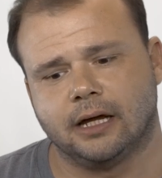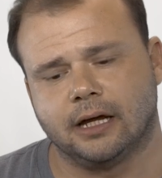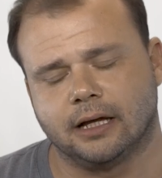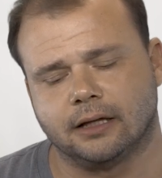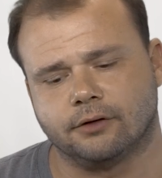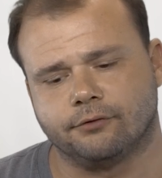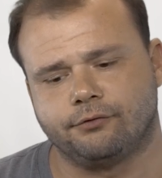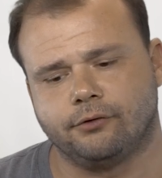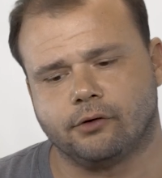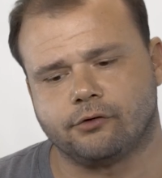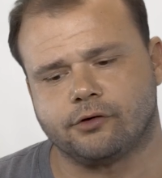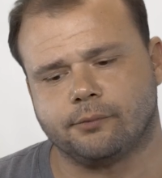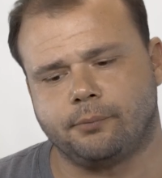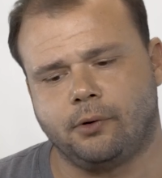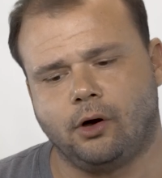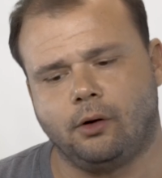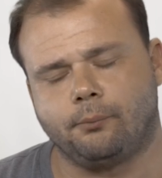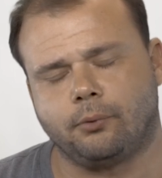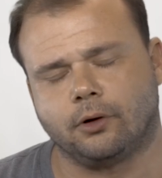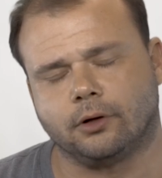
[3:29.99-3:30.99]
And the folks at
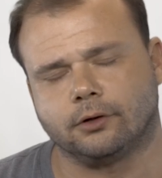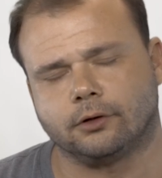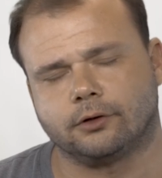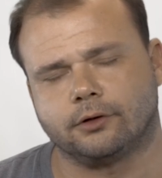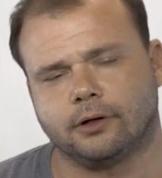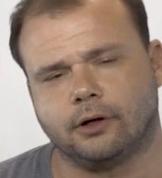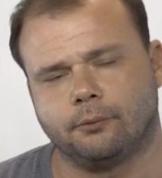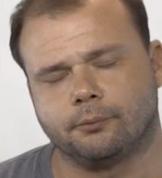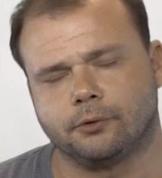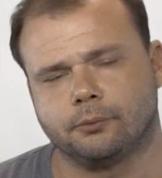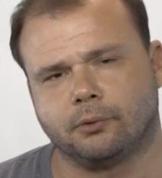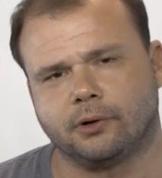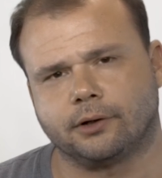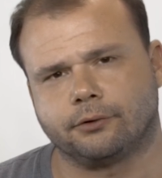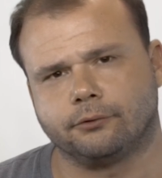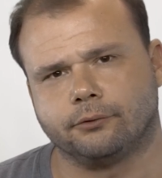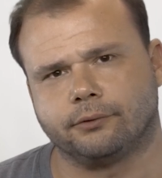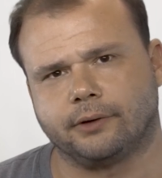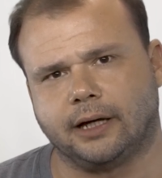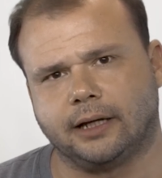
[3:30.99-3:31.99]
Palm Partner could help you break
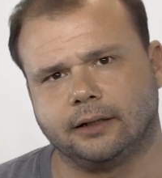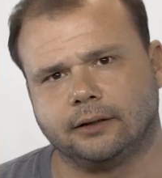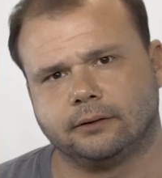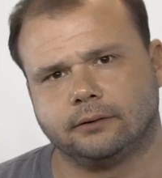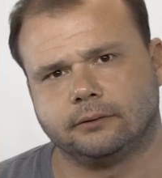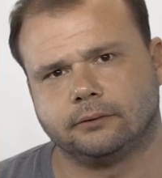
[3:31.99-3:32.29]
through that.